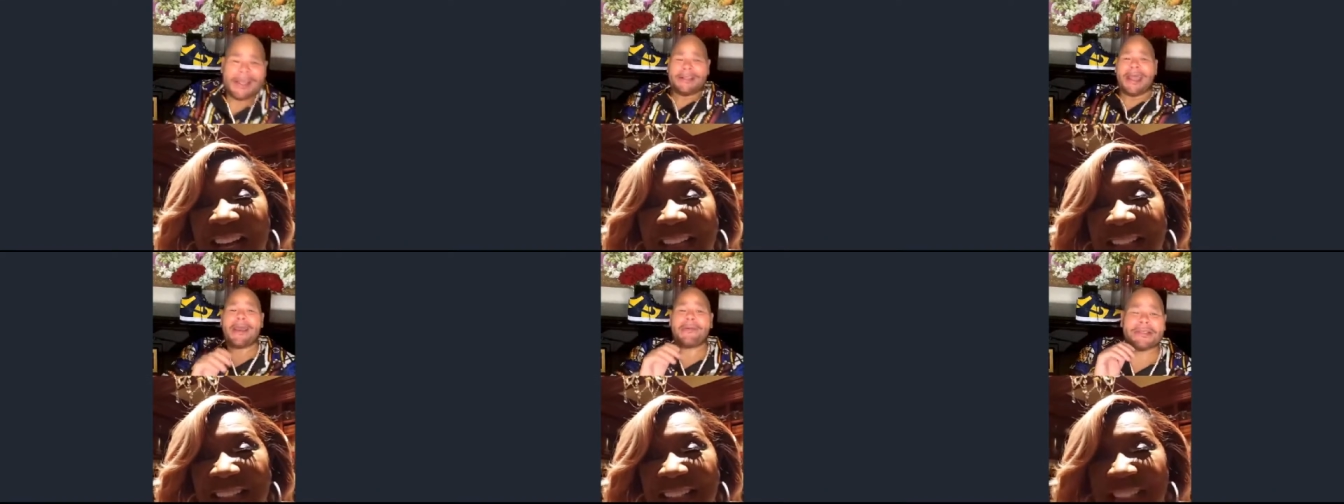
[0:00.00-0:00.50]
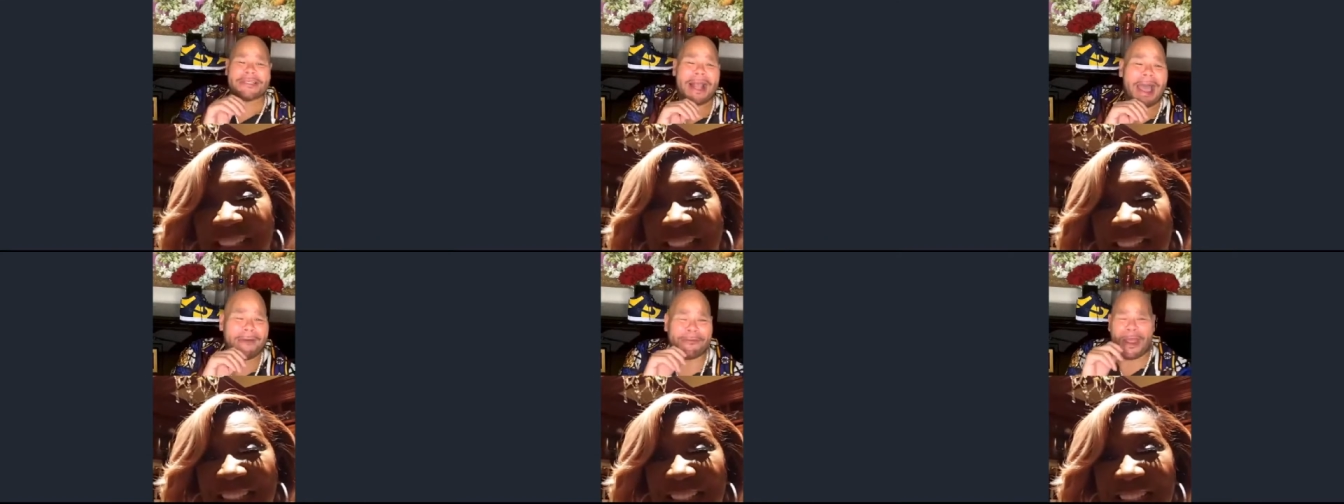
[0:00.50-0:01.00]
they was
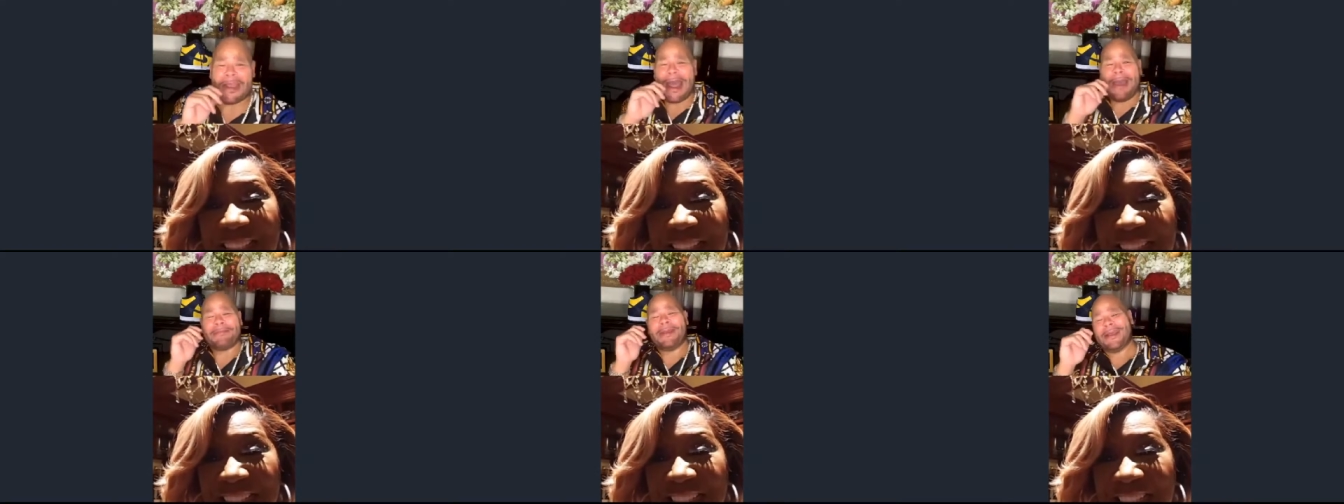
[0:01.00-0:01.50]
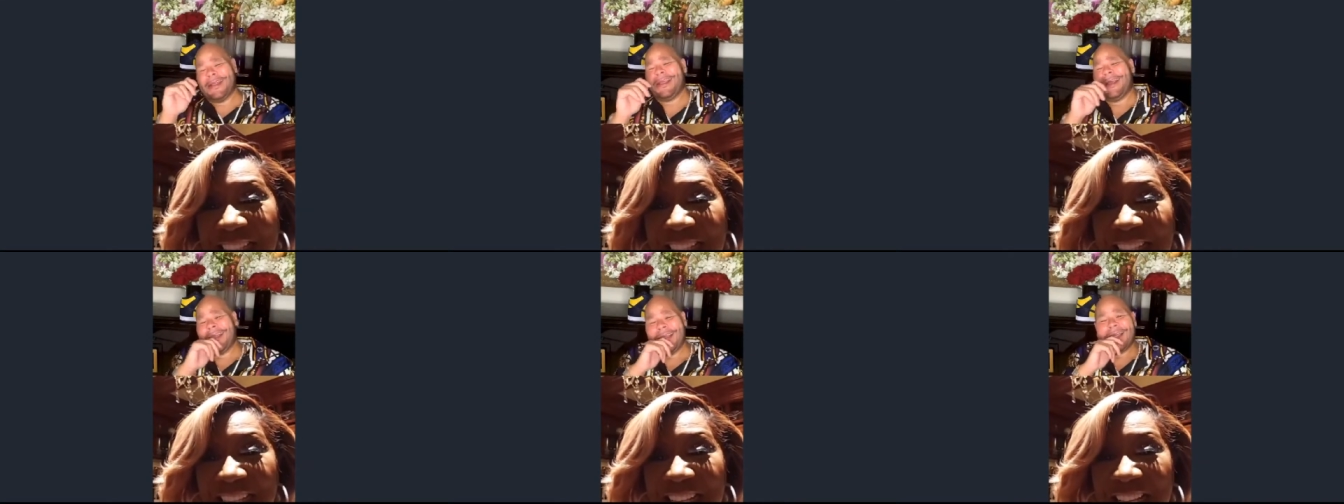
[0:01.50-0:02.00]
laughing.
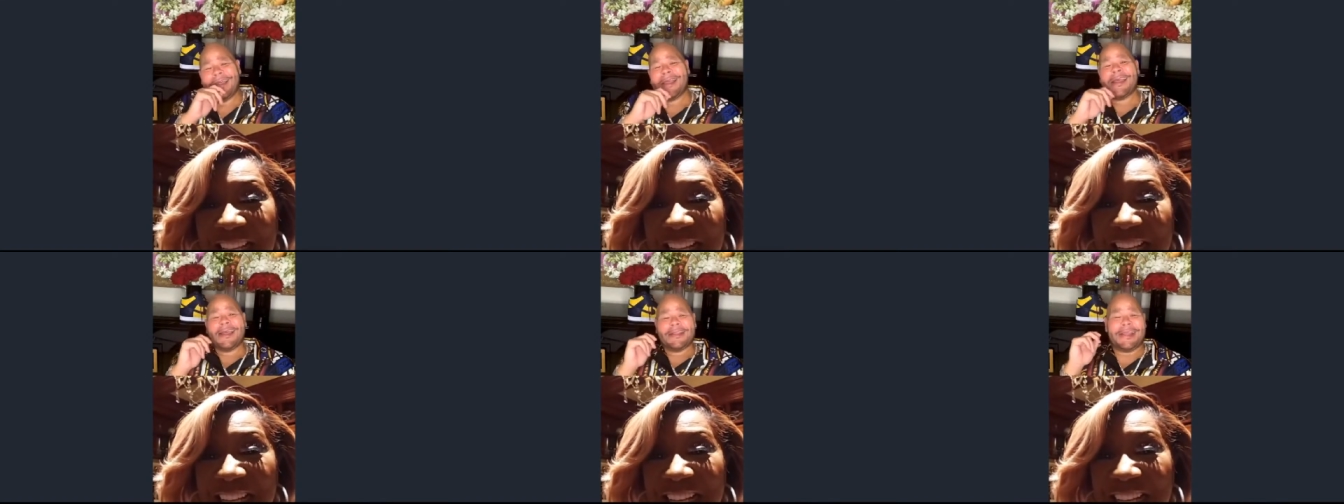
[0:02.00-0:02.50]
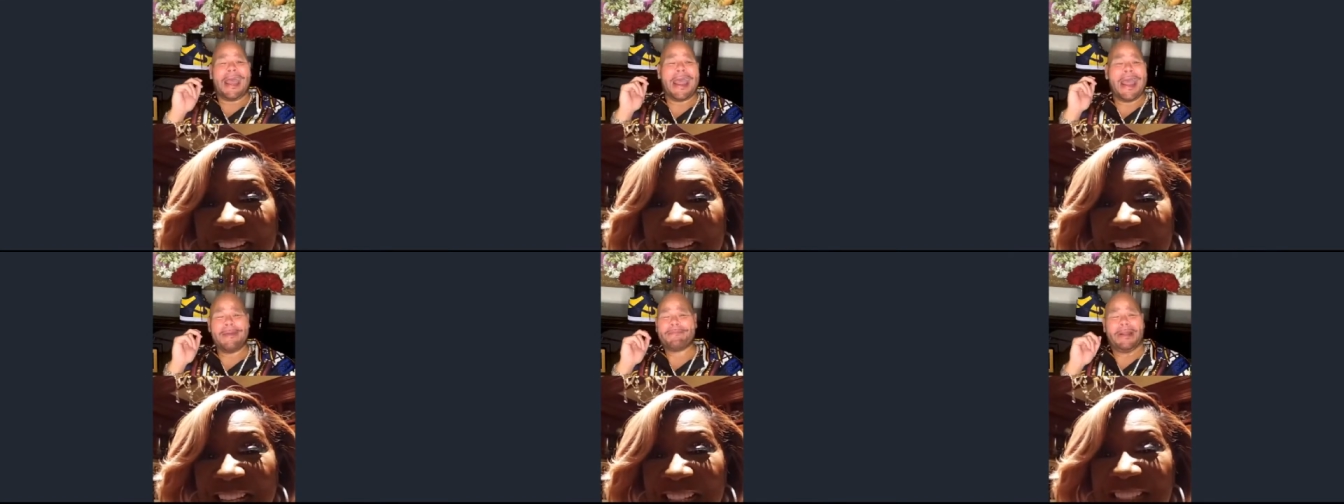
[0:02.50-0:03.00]
They
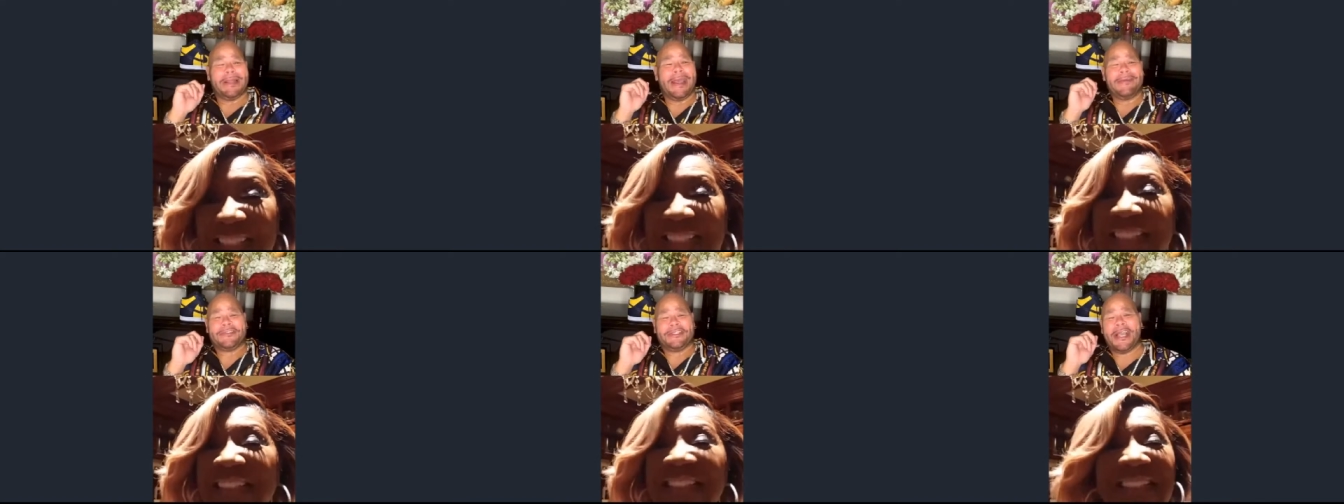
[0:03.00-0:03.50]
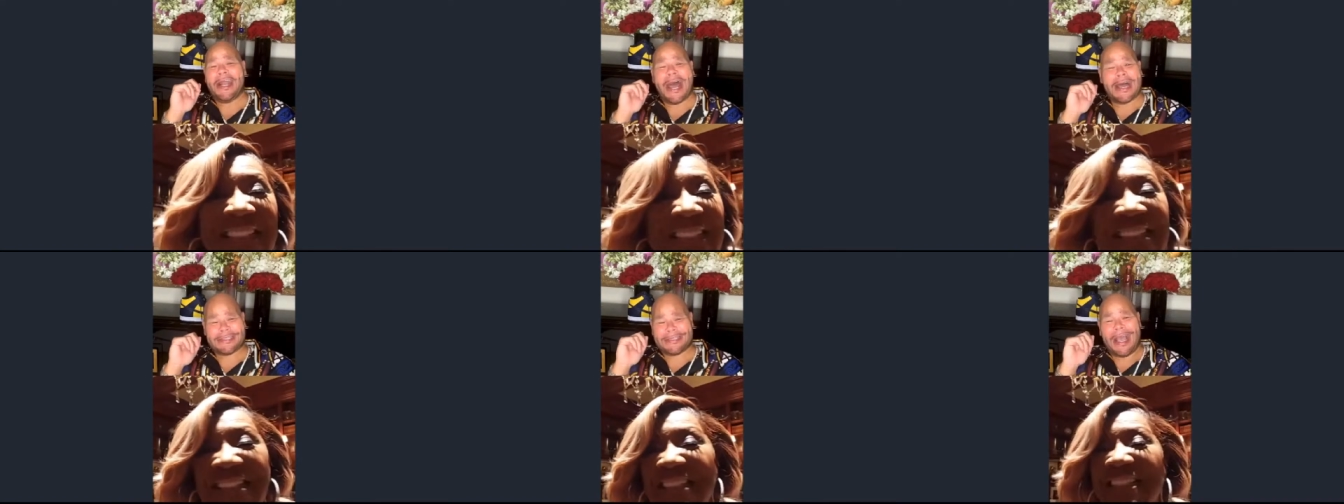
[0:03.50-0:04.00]
didn't believe shit I
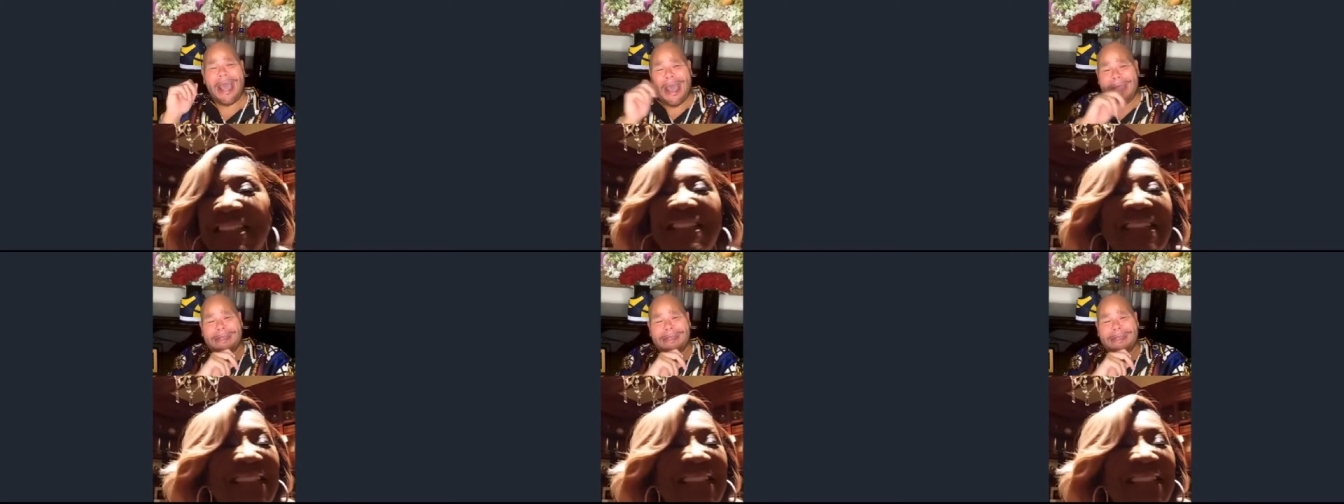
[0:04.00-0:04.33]
said.